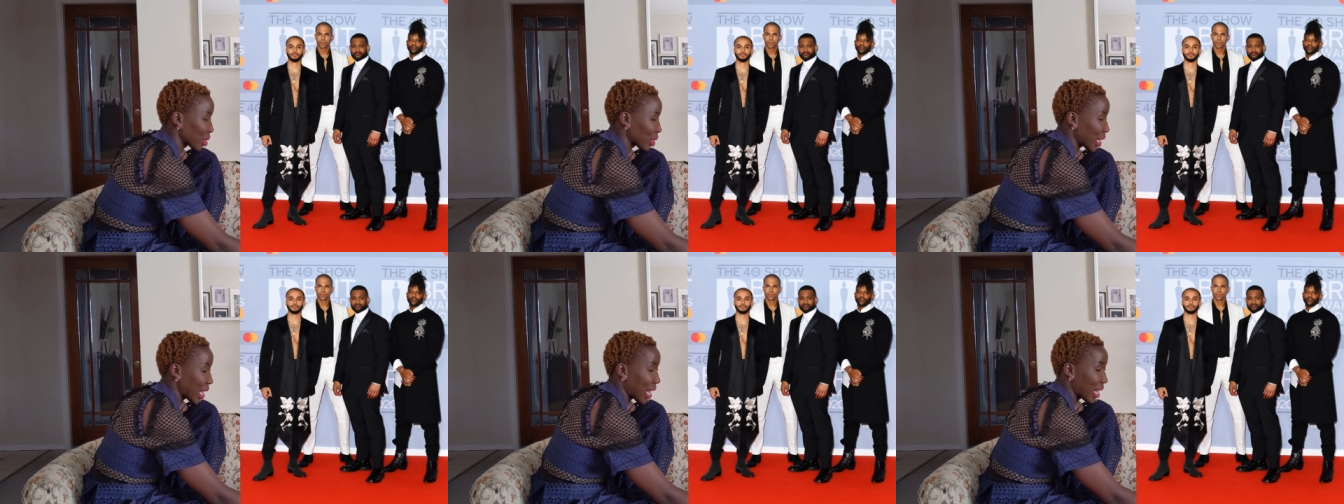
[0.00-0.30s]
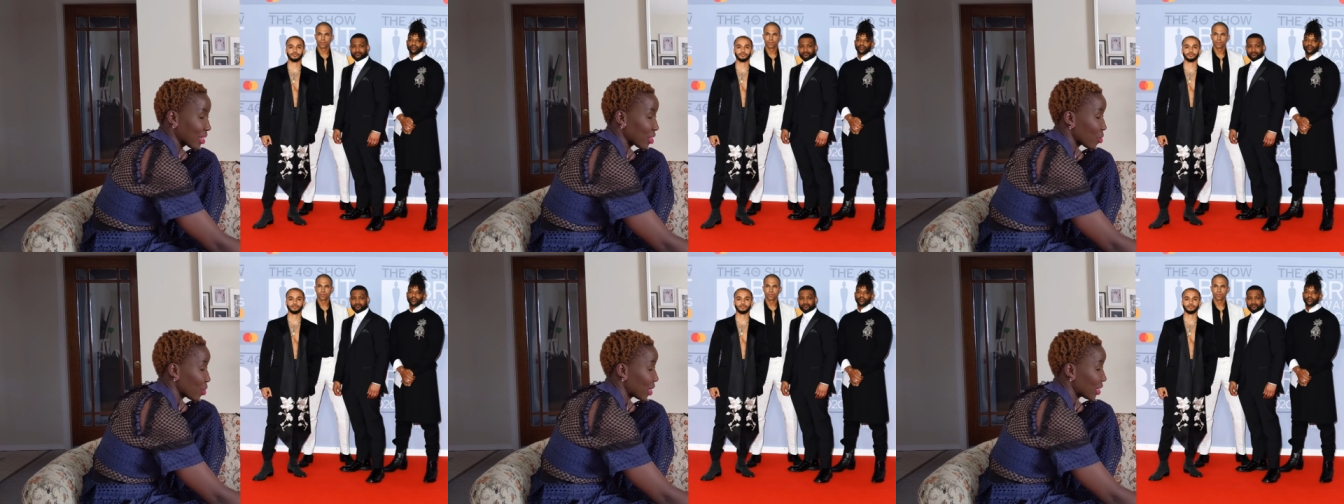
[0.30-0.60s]
But
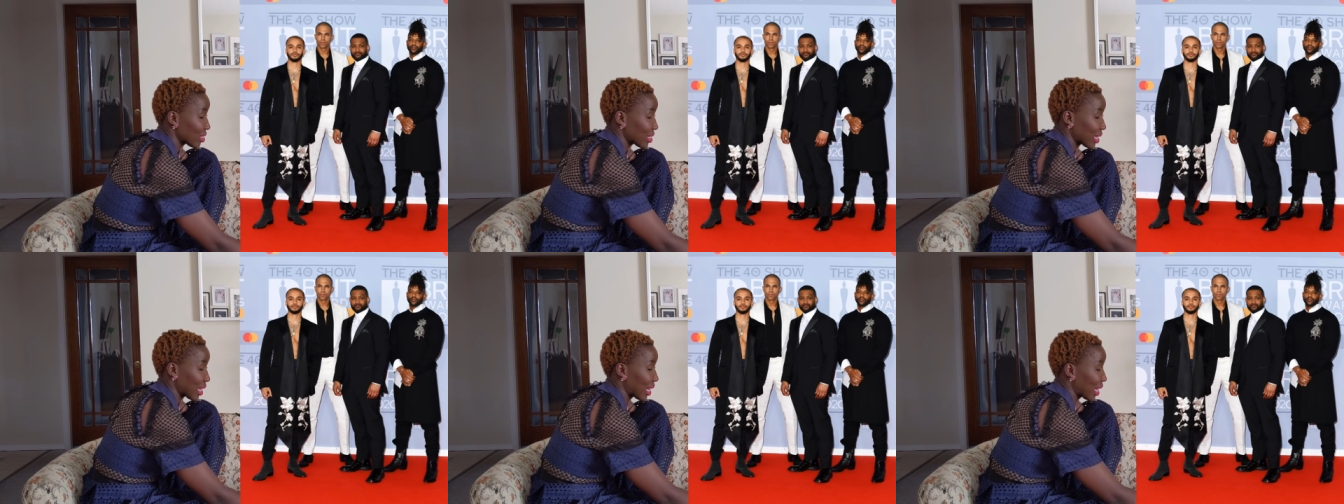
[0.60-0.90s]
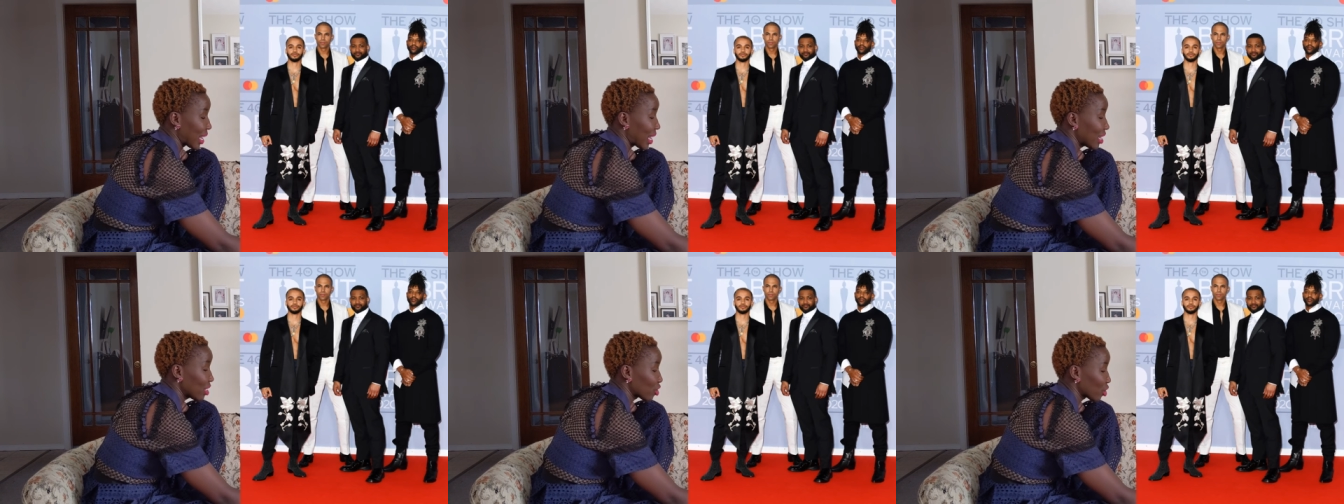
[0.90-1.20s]
otherwise,
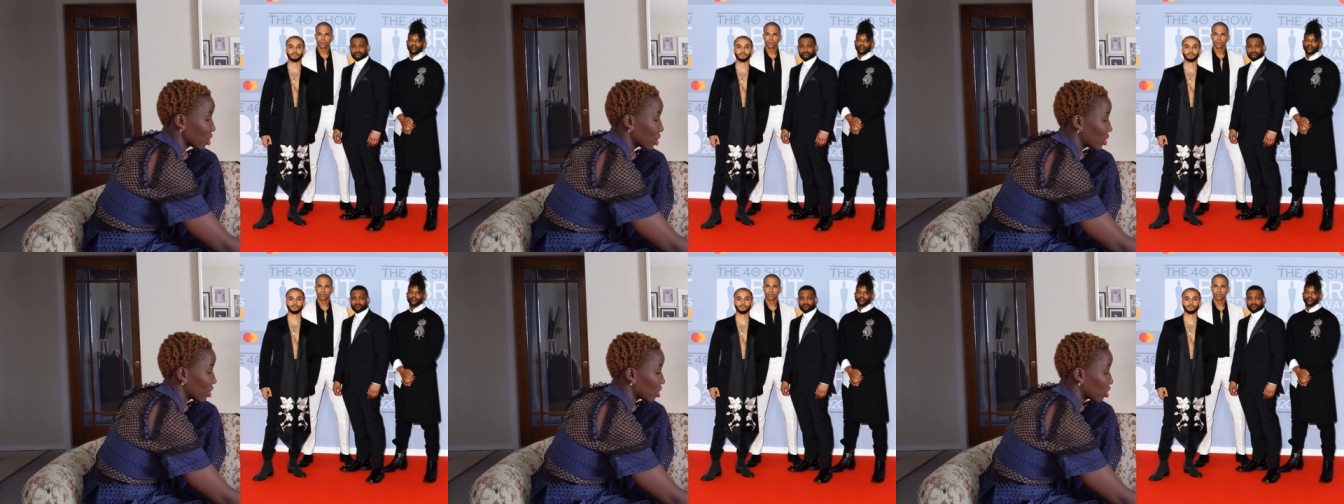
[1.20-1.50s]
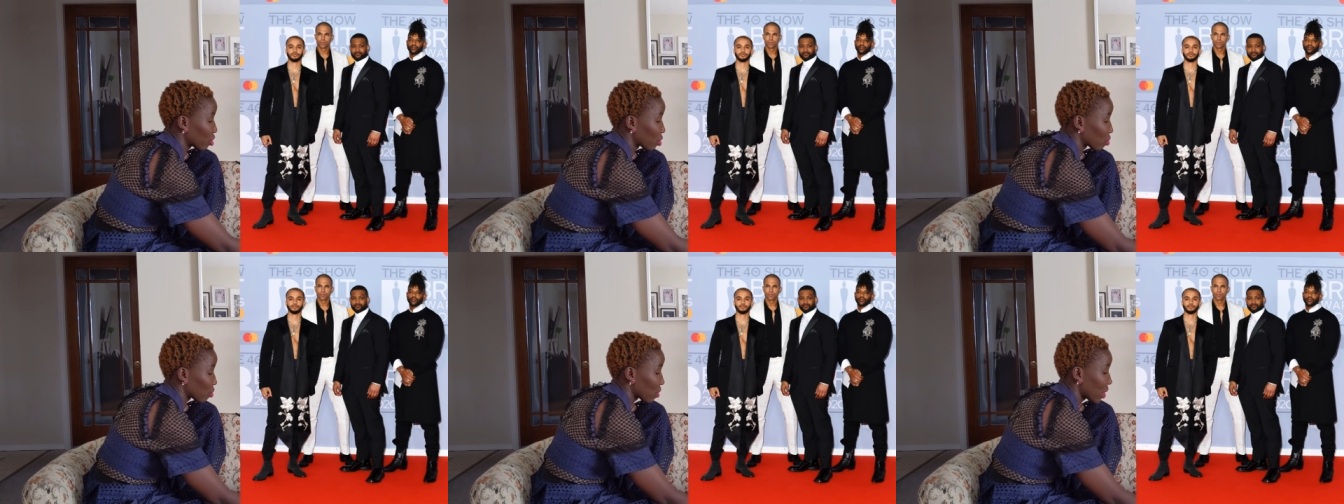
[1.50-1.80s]
the guys
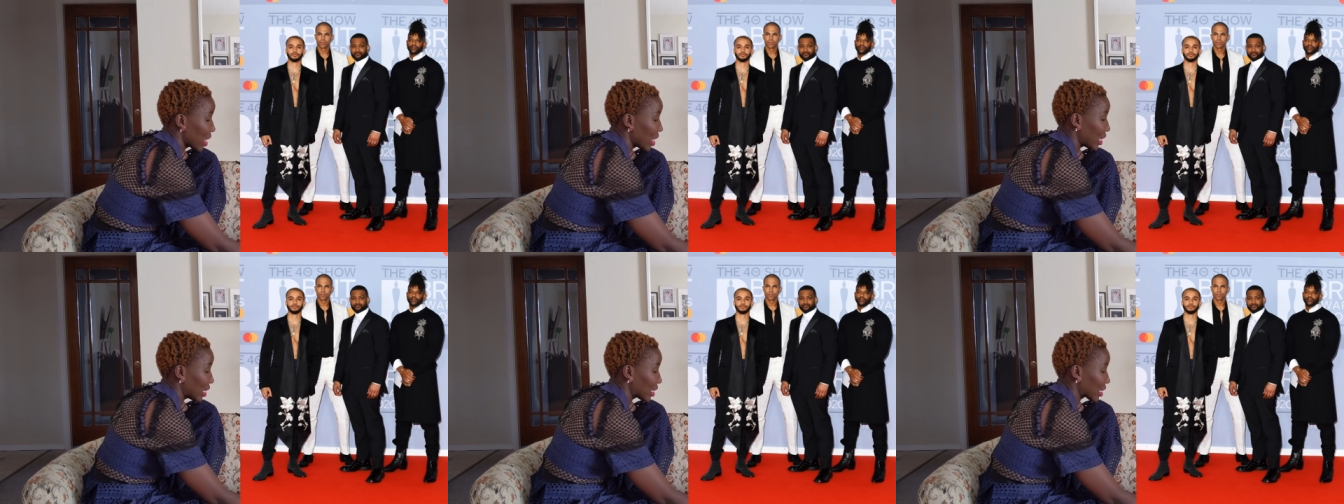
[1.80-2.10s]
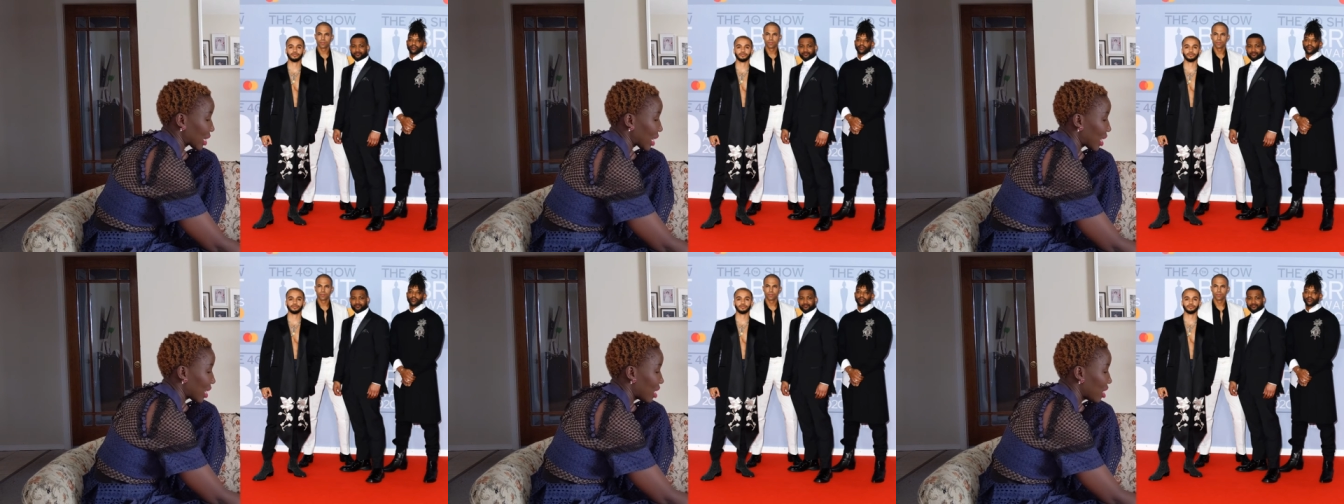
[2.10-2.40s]
look
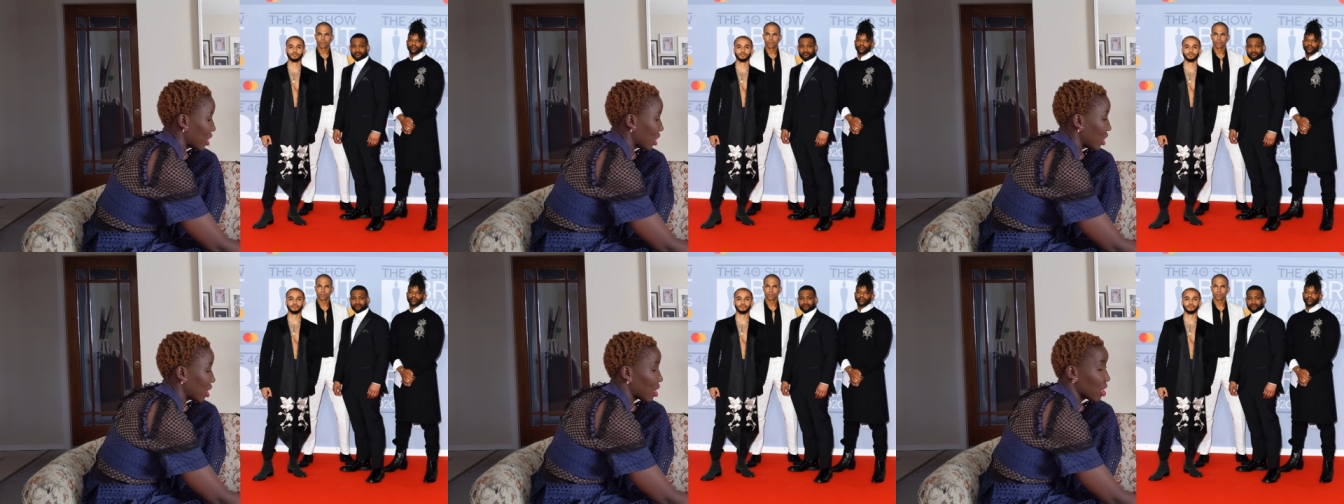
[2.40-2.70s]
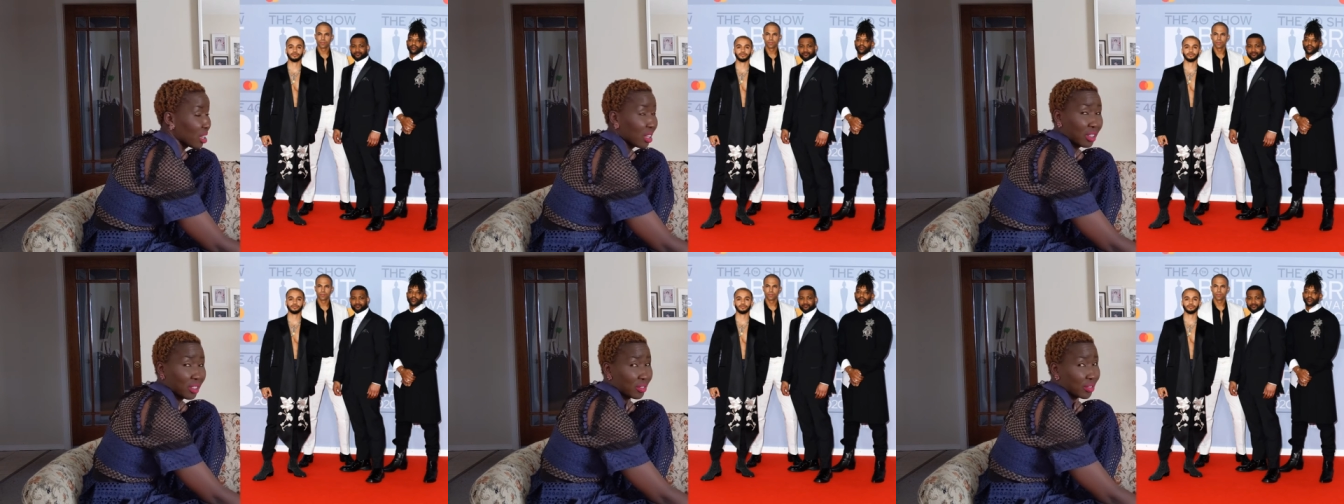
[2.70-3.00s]
great. I
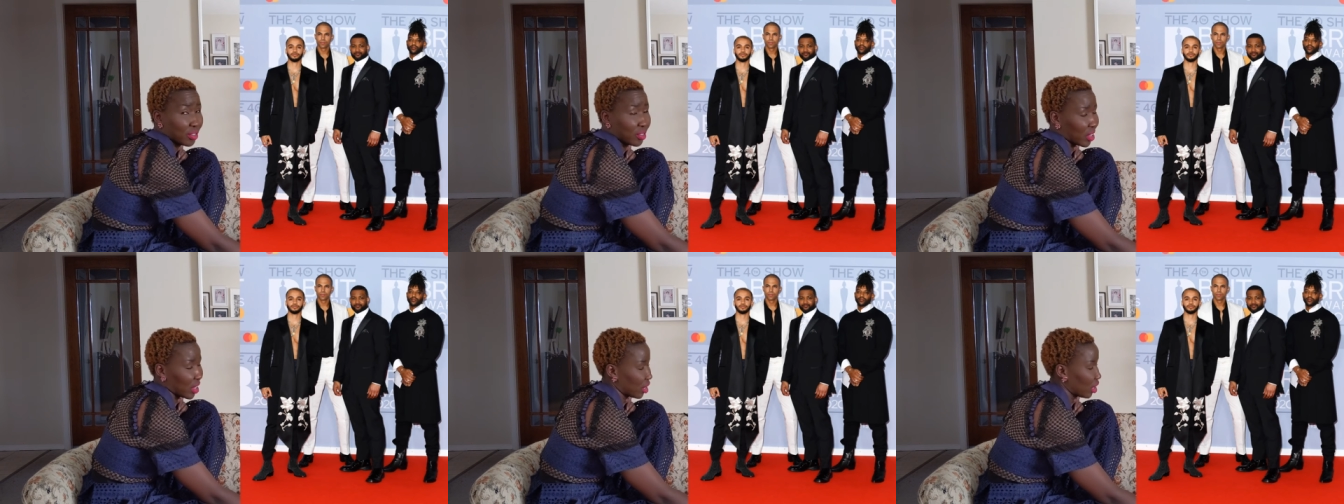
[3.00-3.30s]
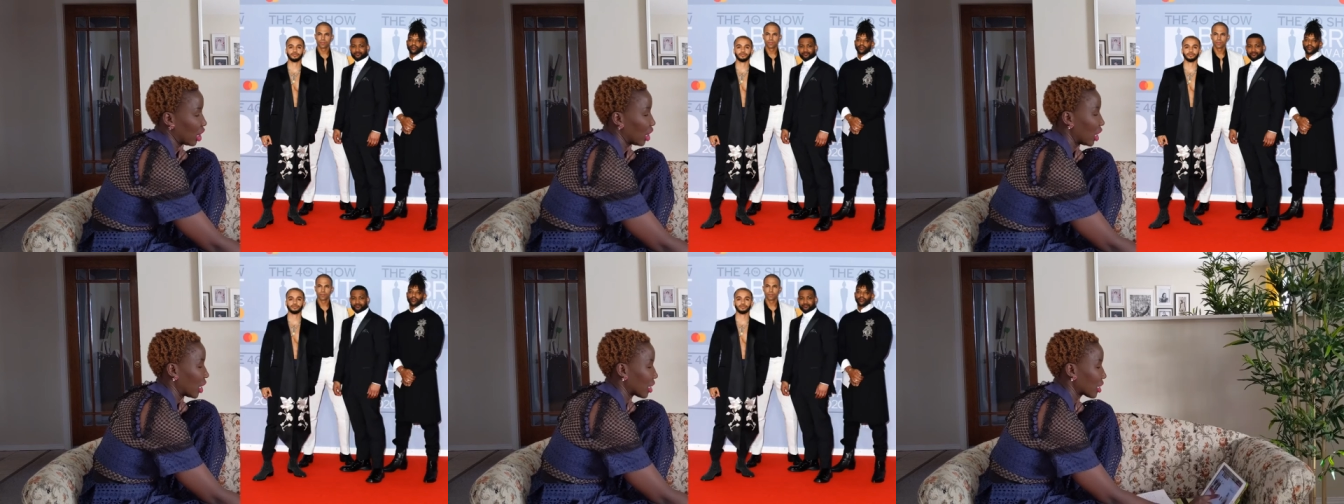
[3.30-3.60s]
love
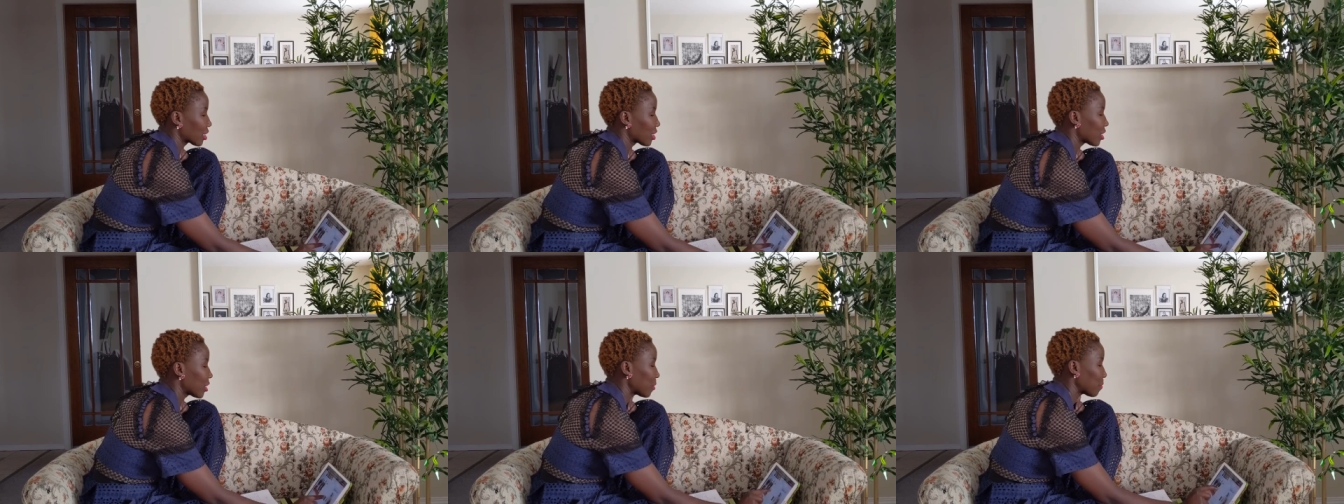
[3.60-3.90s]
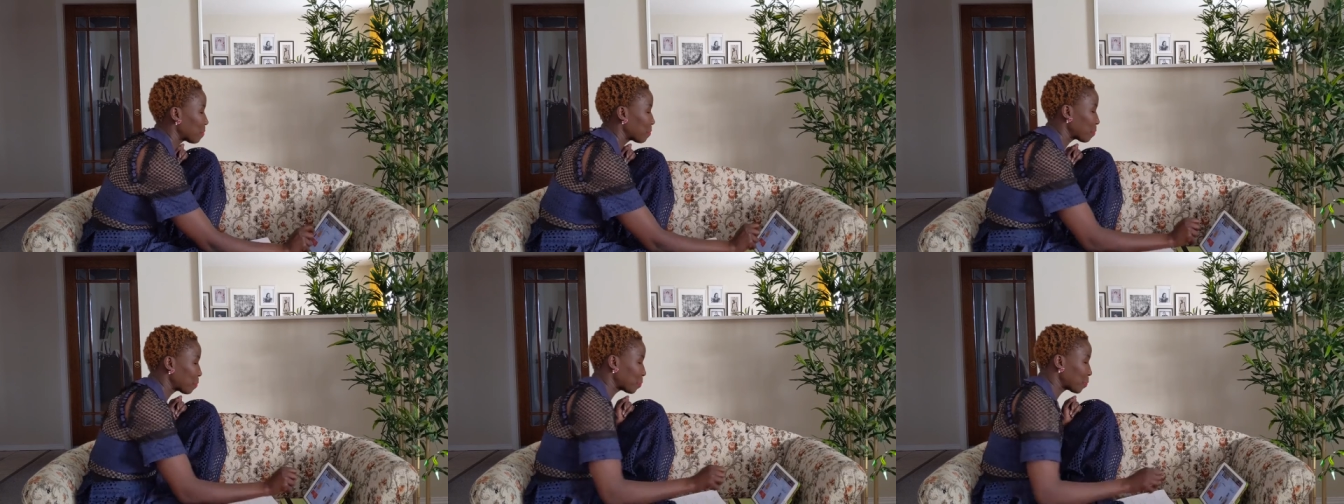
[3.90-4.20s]
their looks.